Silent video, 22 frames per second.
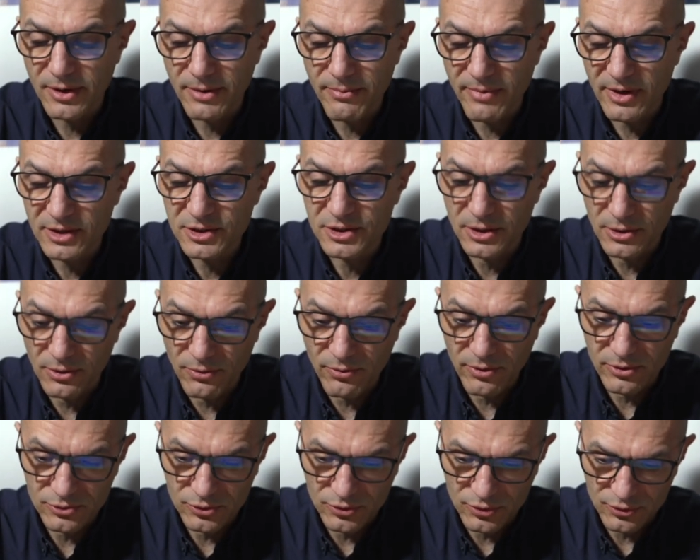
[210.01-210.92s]
Imagine you
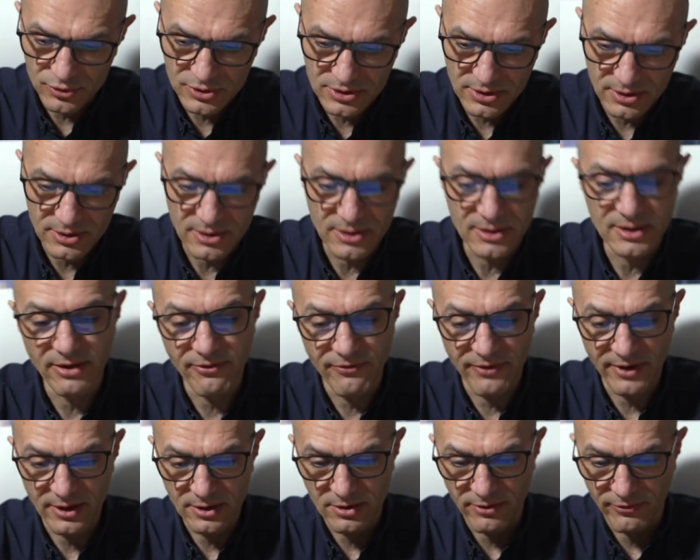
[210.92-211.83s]
want to study the
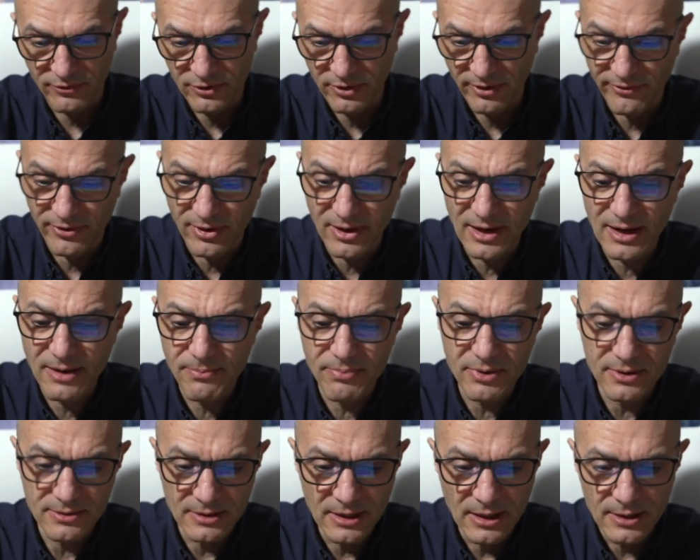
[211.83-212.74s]
effect of the
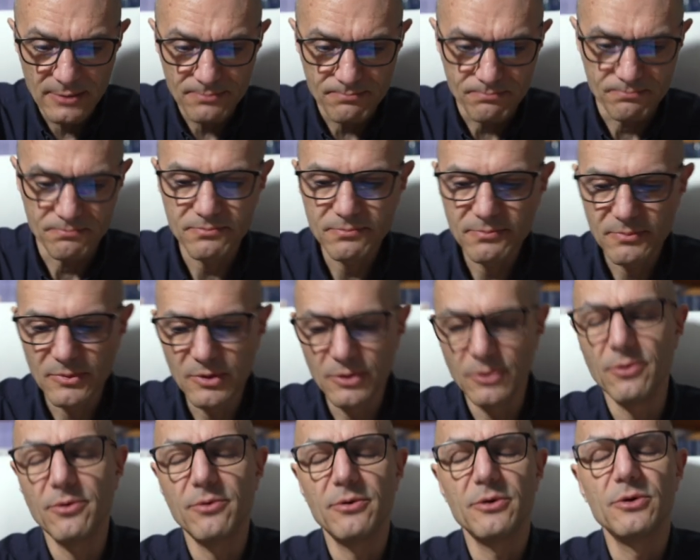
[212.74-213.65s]
overlap.
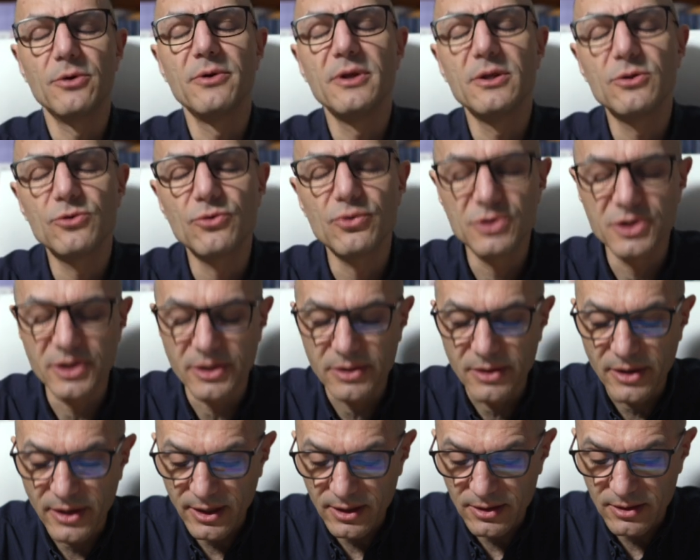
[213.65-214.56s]
You need to
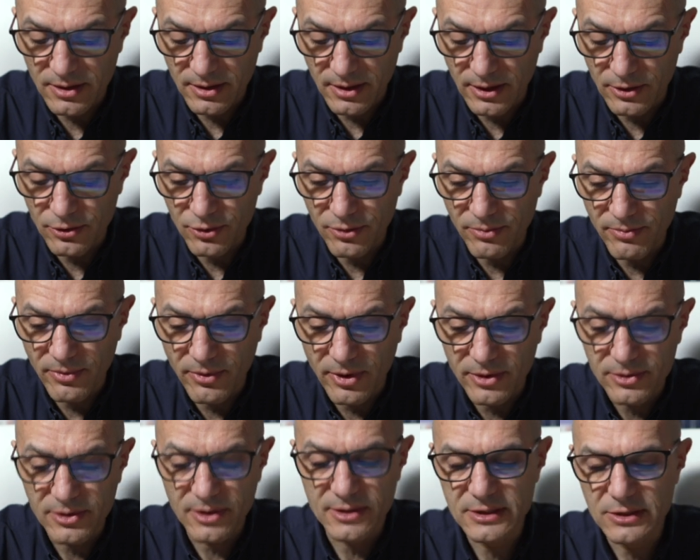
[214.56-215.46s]
generate a new
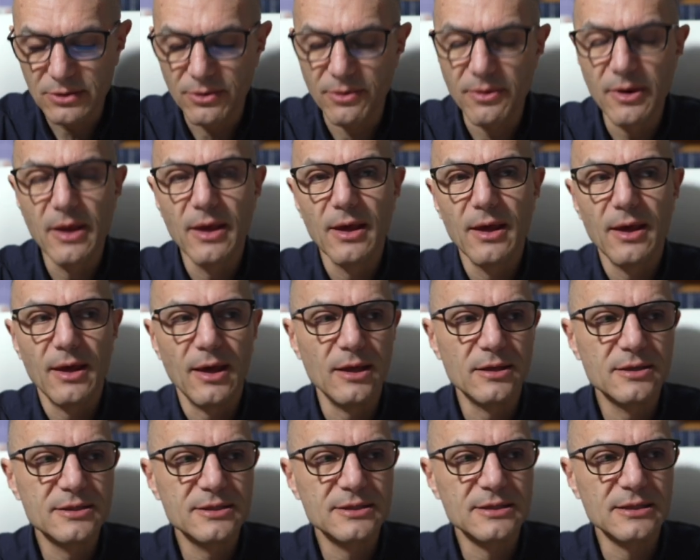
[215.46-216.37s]
model. So
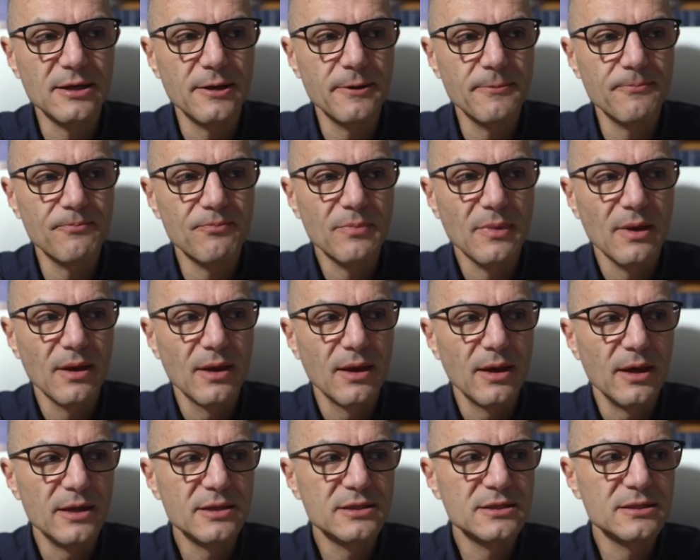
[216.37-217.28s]
it's
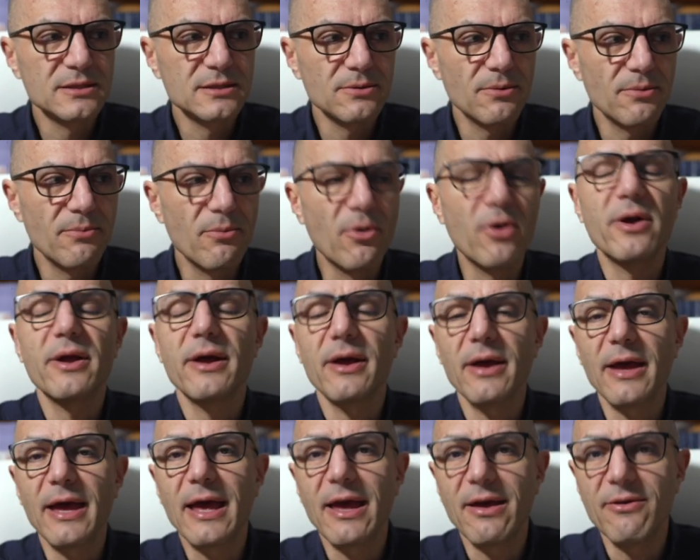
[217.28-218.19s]

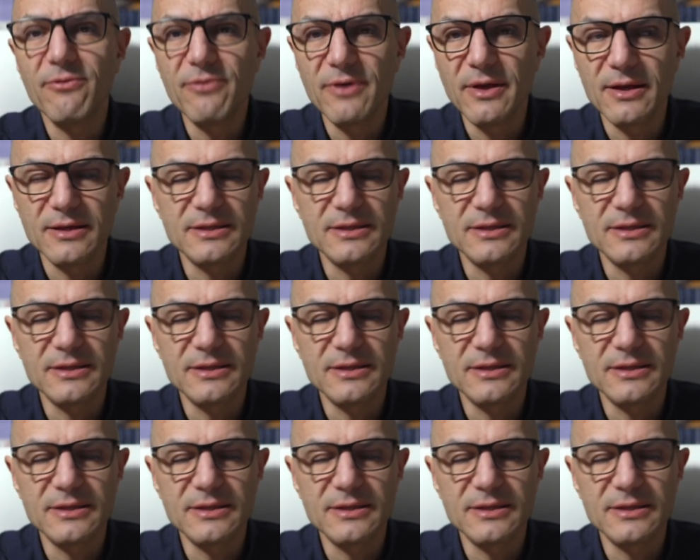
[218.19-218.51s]
more heavy.